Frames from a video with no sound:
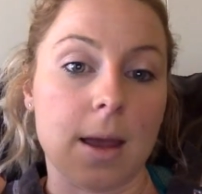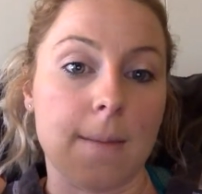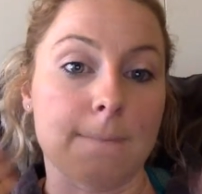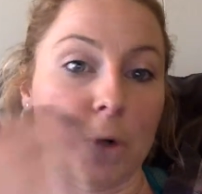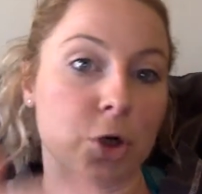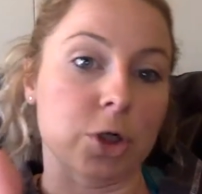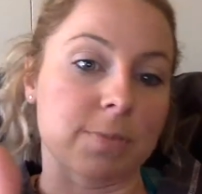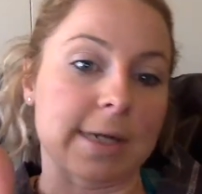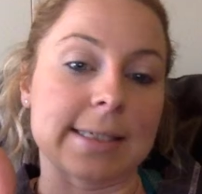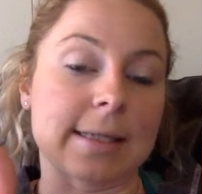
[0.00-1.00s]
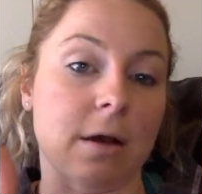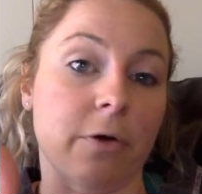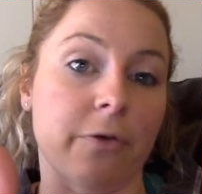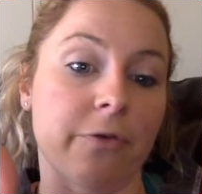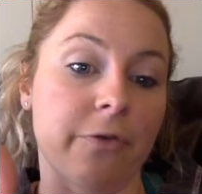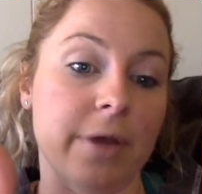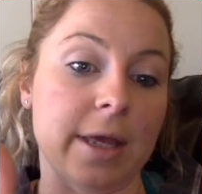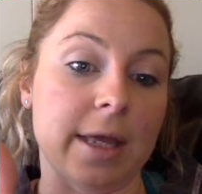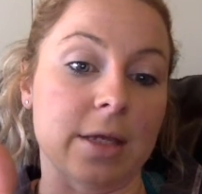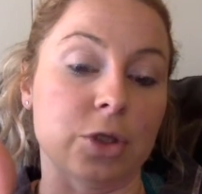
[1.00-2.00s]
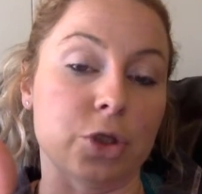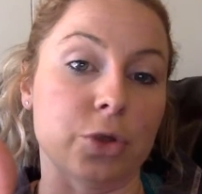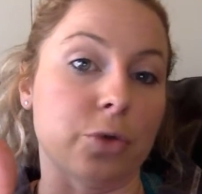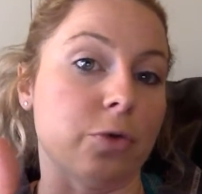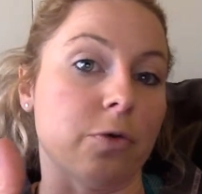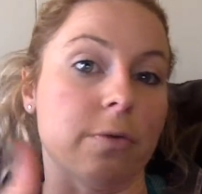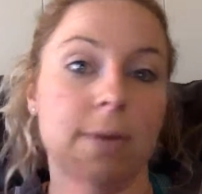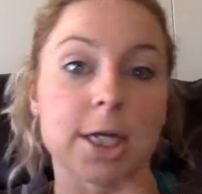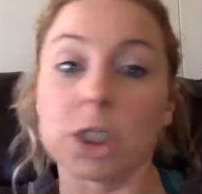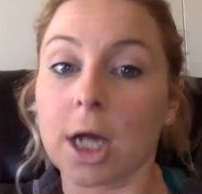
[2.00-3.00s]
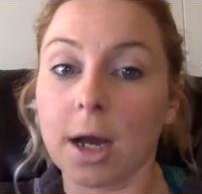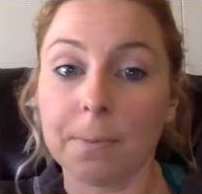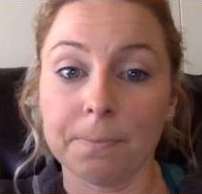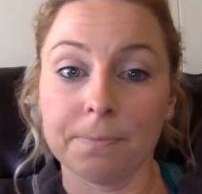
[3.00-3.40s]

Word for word: immerse myself into my job.